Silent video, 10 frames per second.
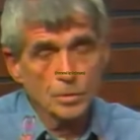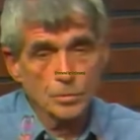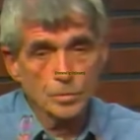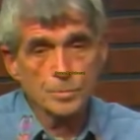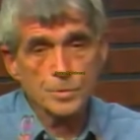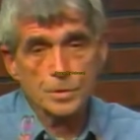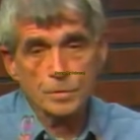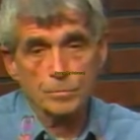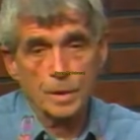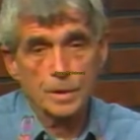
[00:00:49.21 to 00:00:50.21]
groups
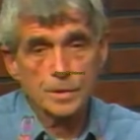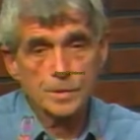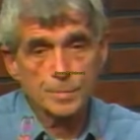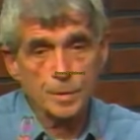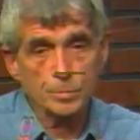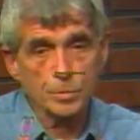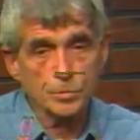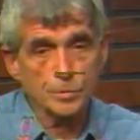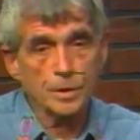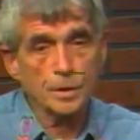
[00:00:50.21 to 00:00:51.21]
of modest people
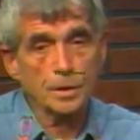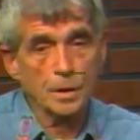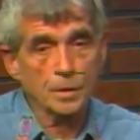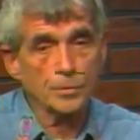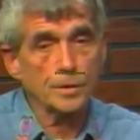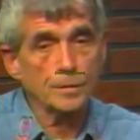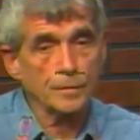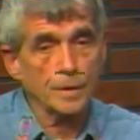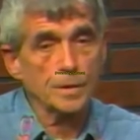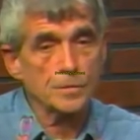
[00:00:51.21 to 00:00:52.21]
doing concrete
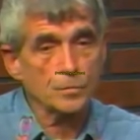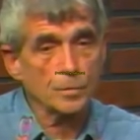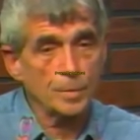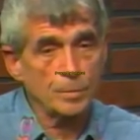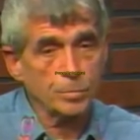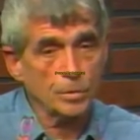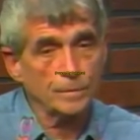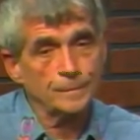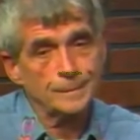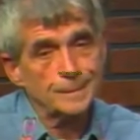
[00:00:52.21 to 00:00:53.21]
things for people.
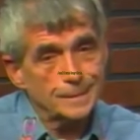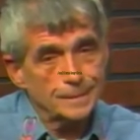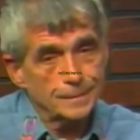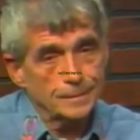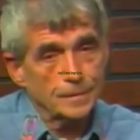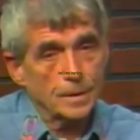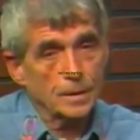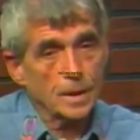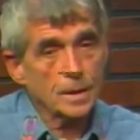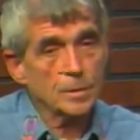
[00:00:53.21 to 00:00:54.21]

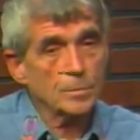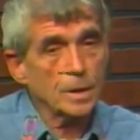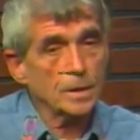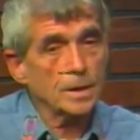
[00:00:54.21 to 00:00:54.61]
And I can buy